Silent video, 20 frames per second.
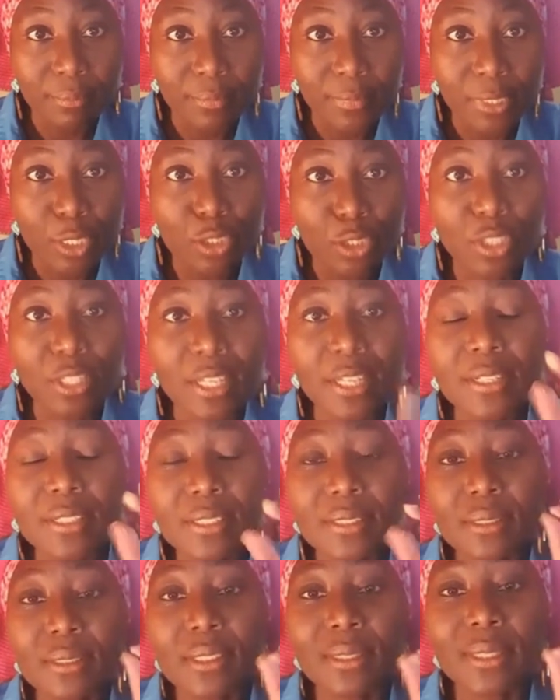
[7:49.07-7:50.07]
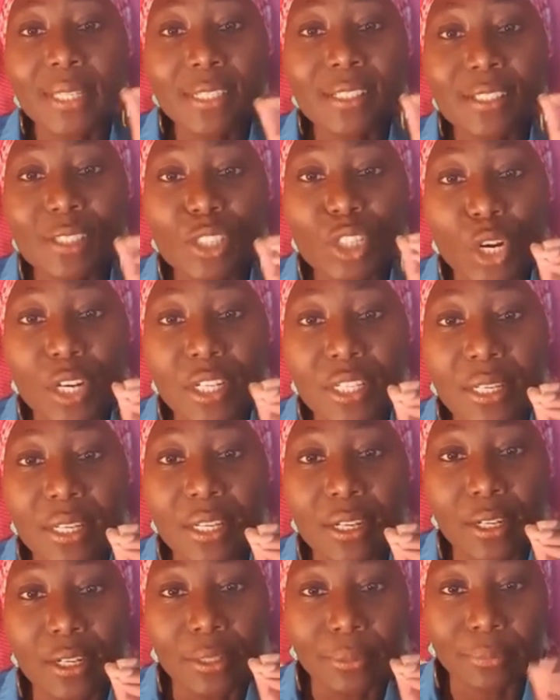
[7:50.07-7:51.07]
So let's start
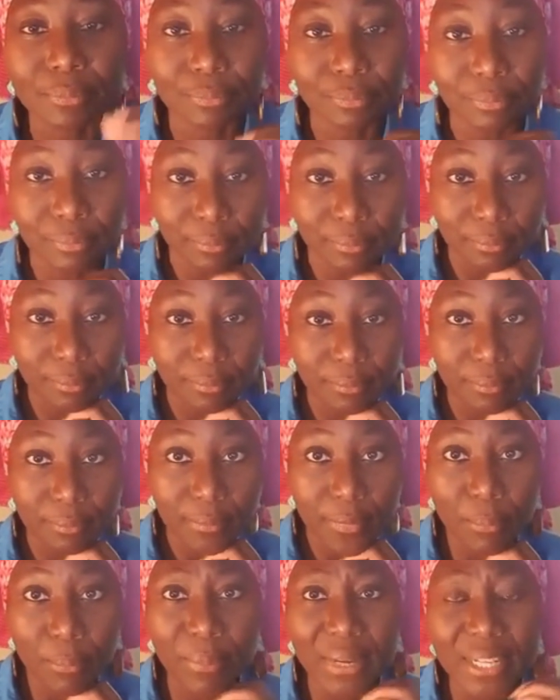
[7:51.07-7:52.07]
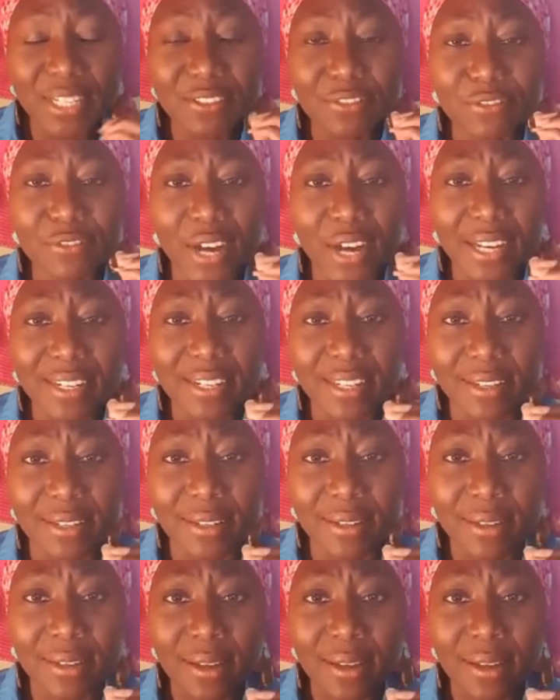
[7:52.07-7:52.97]
here by defining